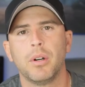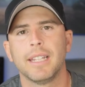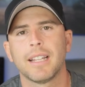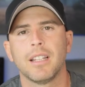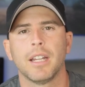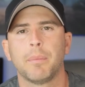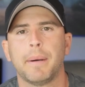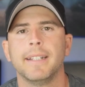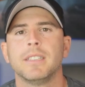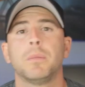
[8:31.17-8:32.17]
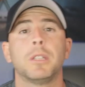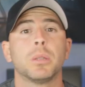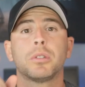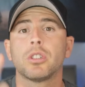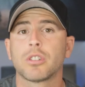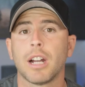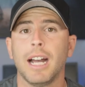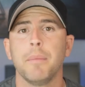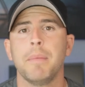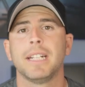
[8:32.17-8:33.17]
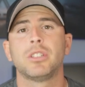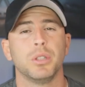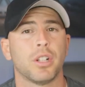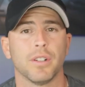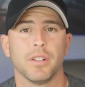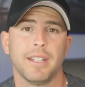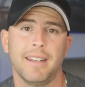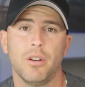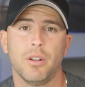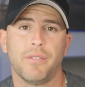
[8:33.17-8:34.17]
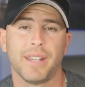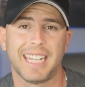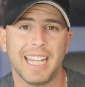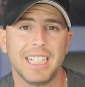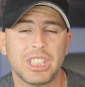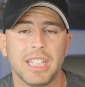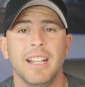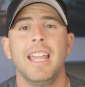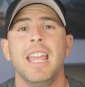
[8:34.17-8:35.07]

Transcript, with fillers: Hit that like button, subscribe, make sure you turn on that notification.